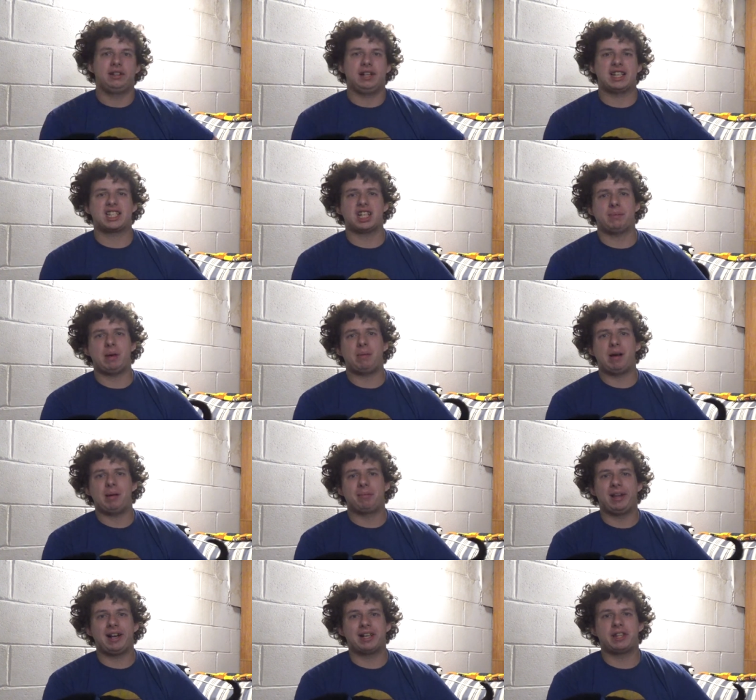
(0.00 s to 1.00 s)
I saw my
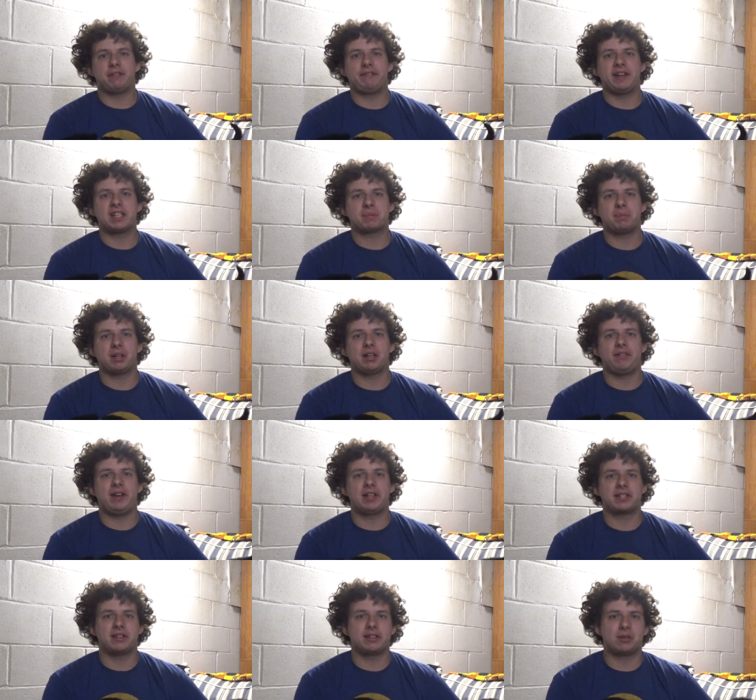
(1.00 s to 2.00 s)
mom liked the Facebook
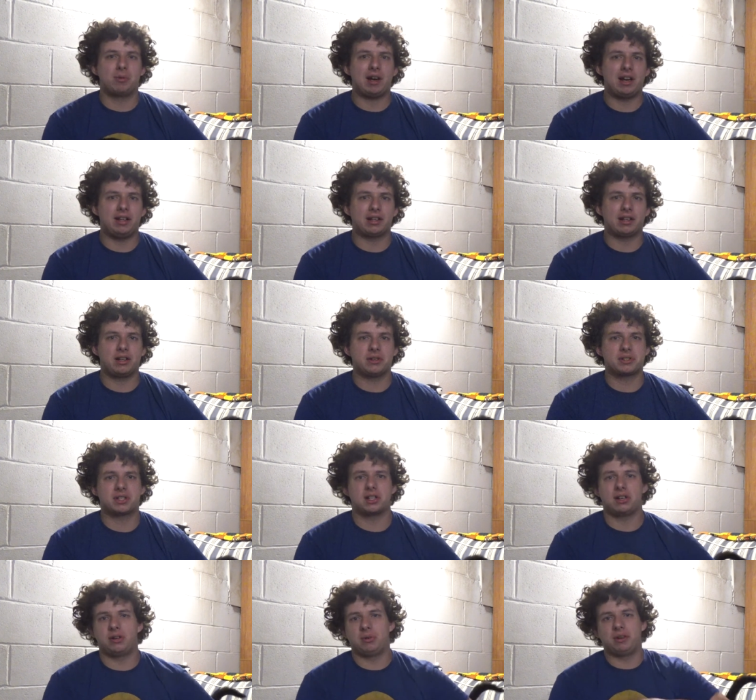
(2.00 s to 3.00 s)
event a little while ago,
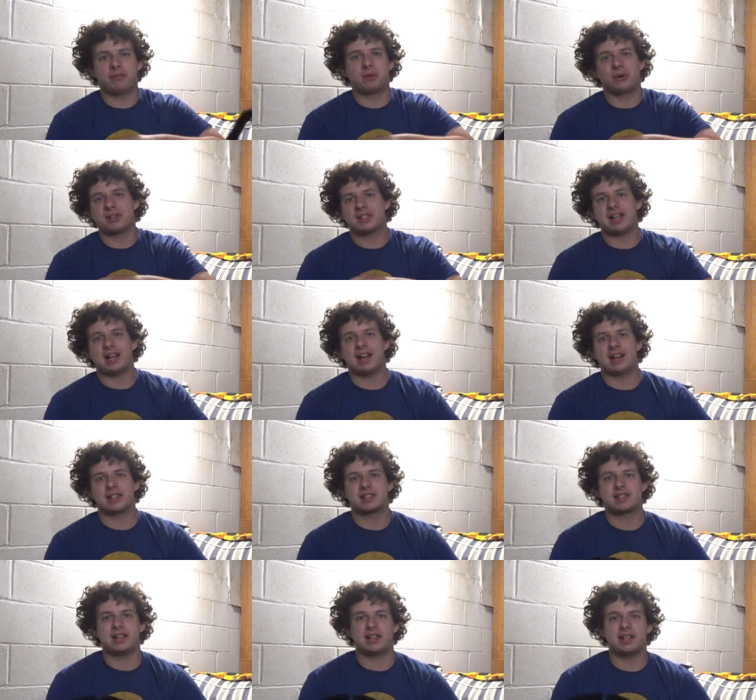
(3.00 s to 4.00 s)
so of course I got
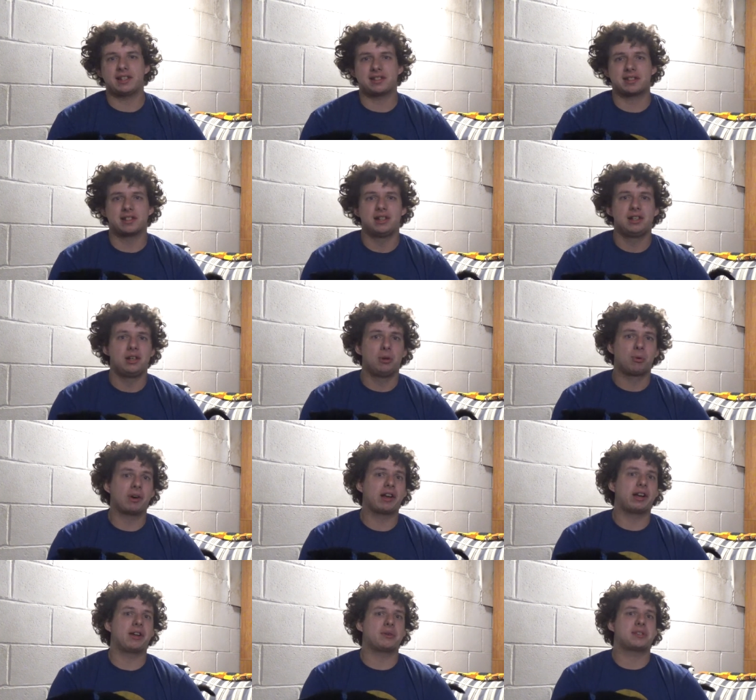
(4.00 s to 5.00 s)
us tickets. We're
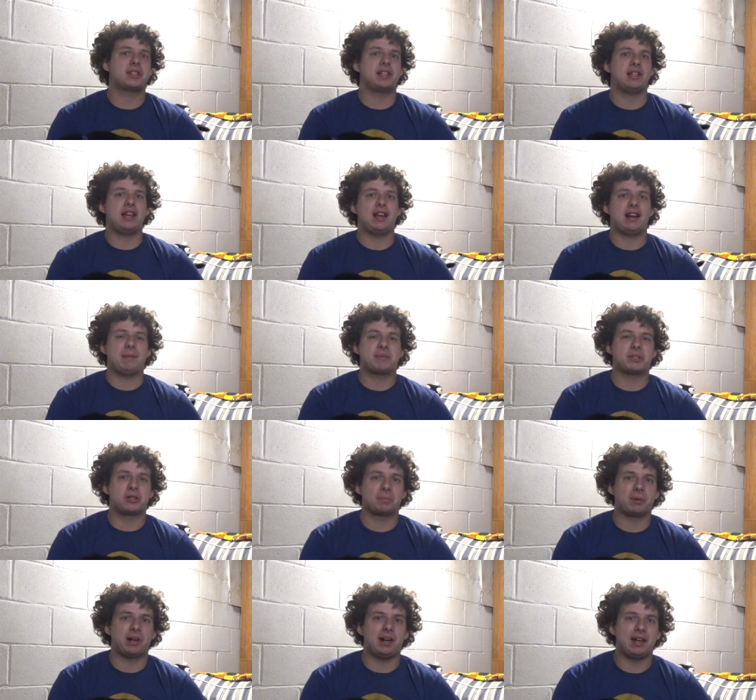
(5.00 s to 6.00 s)
going to go see that. I'm
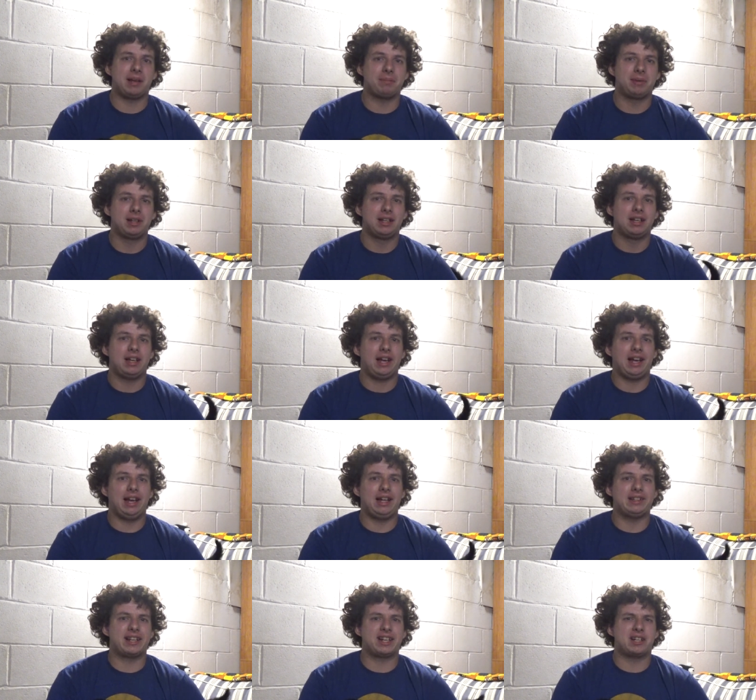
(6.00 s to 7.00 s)
super hyped.
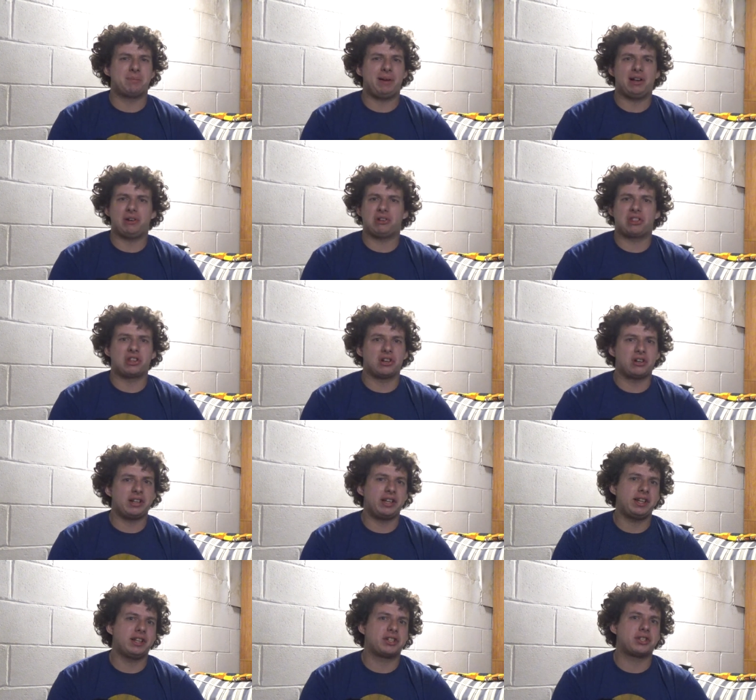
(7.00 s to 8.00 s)
And then in about
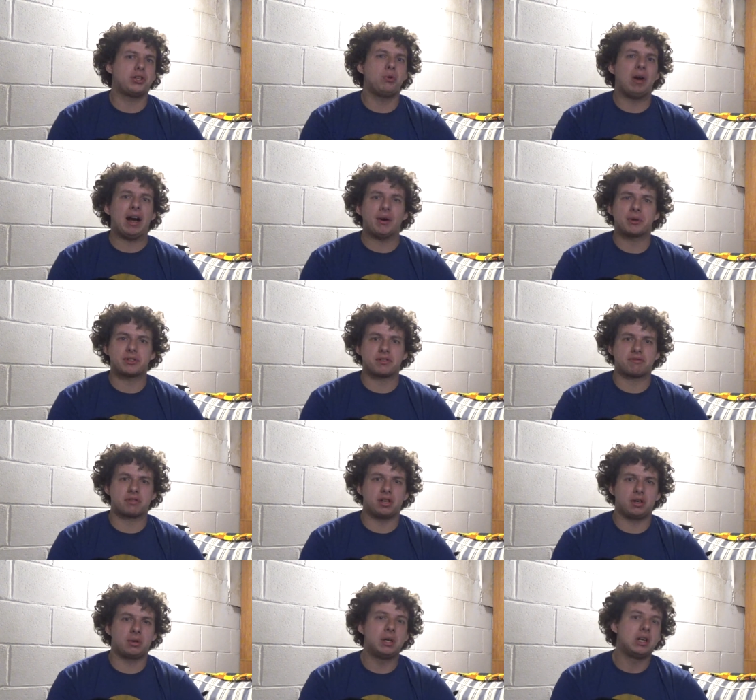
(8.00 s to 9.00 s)
32 hours or
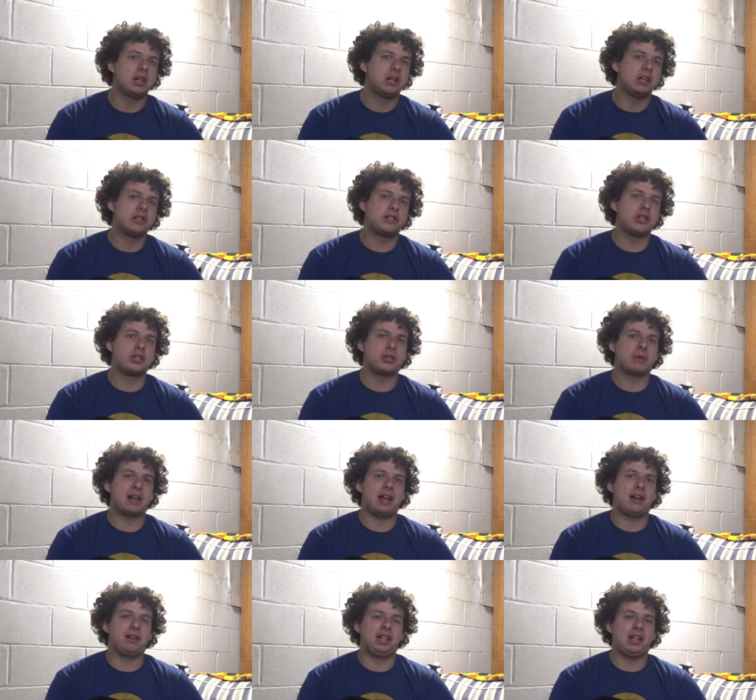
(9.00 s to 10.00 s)
so, Juju and
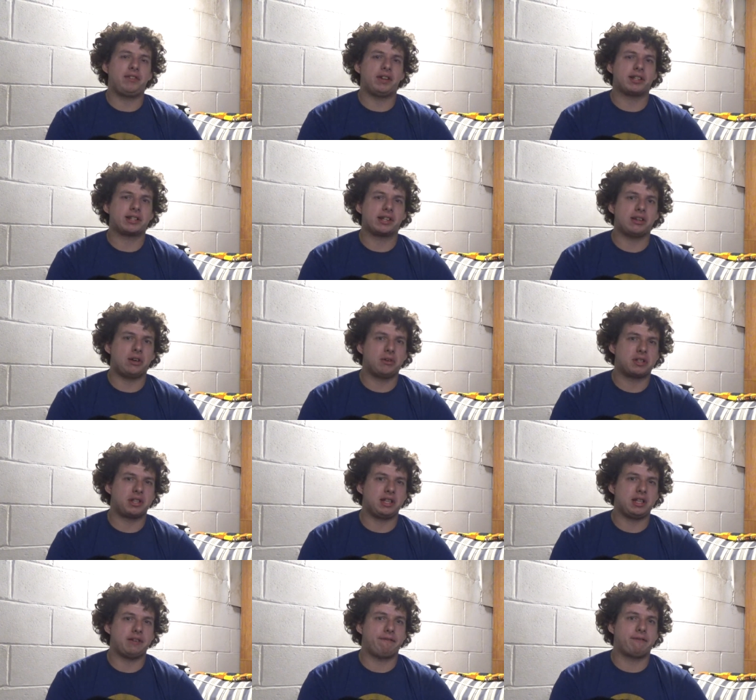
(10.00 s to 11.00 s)
I are leaving to go to
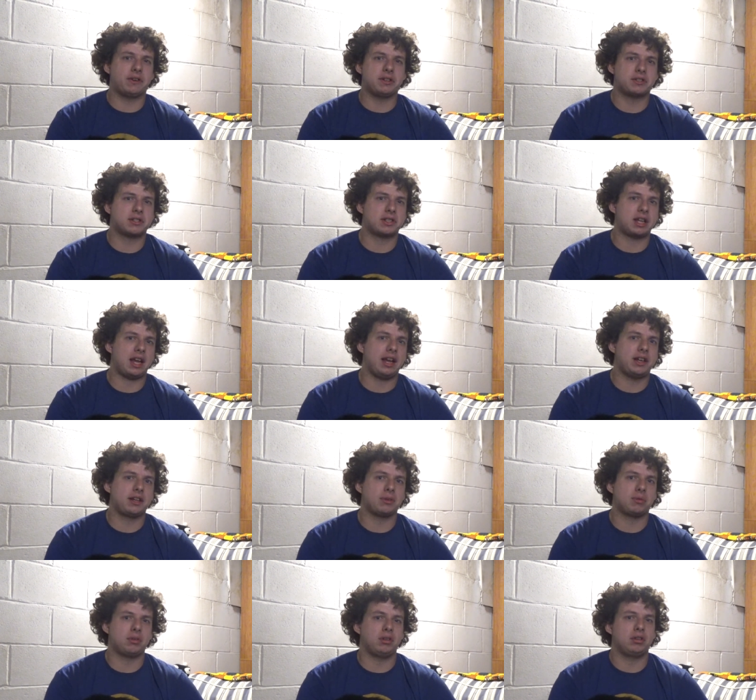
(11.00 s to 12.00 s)
the first
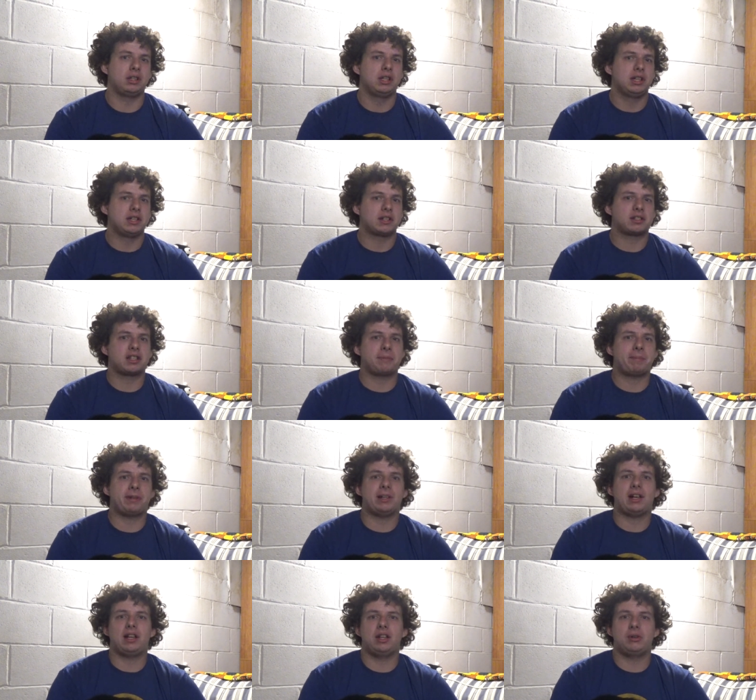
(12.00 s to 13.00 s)
annual Sleepy
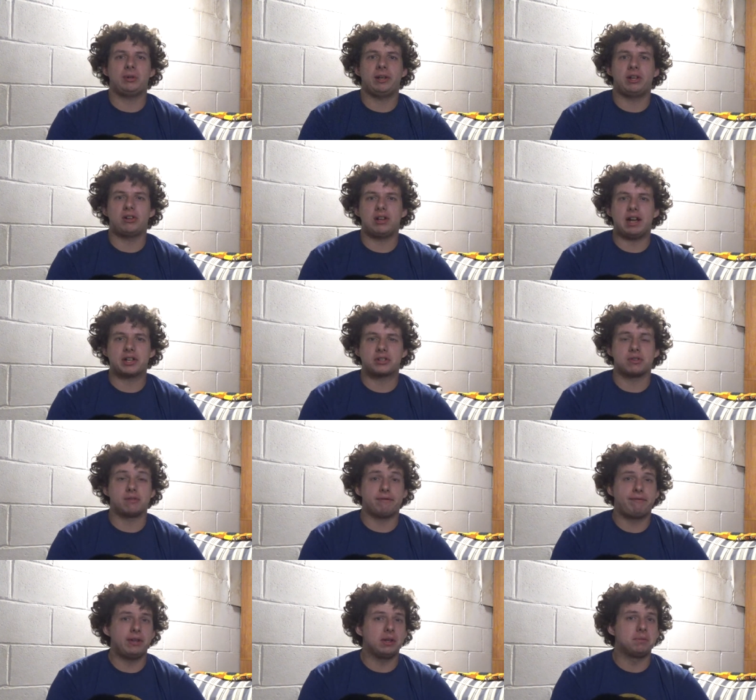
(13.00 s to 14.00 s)
Hollow International
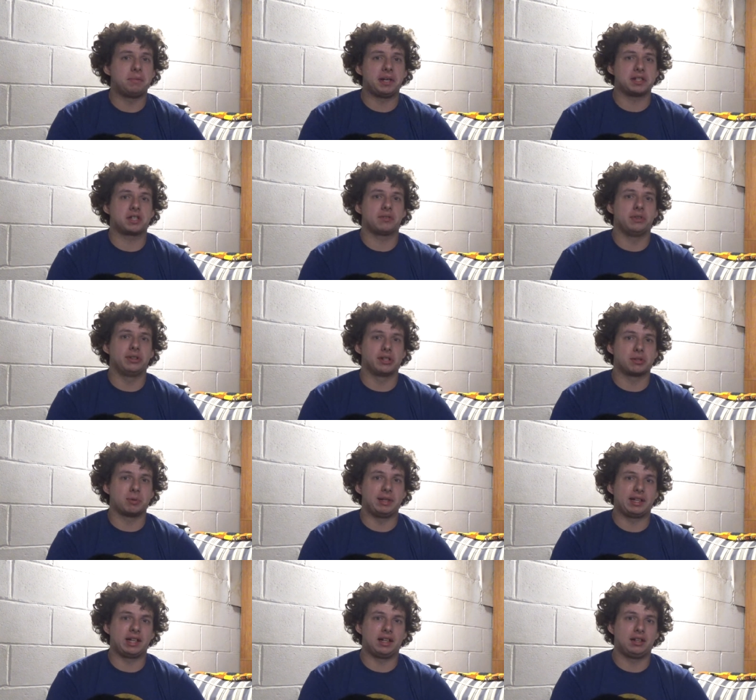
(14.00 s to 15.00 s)
Film Festival this
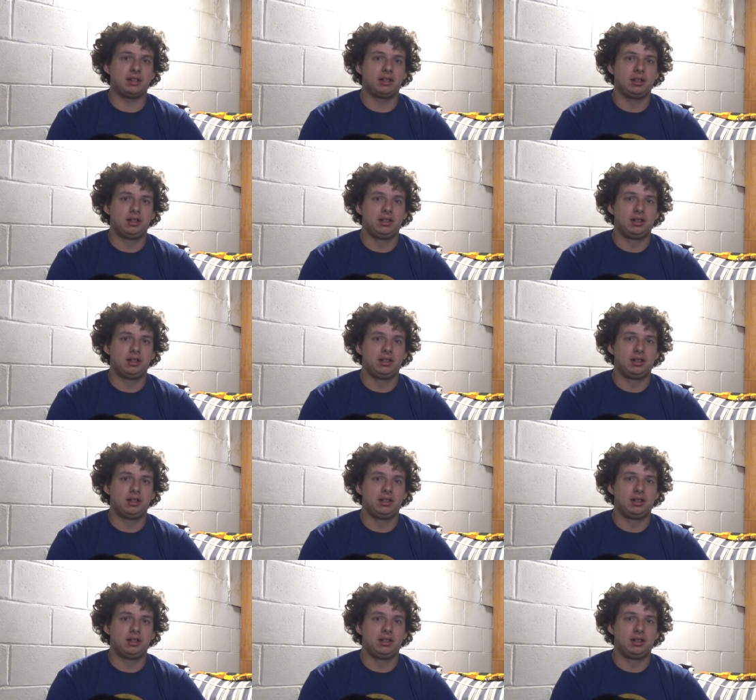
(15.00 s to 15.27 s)
weekend.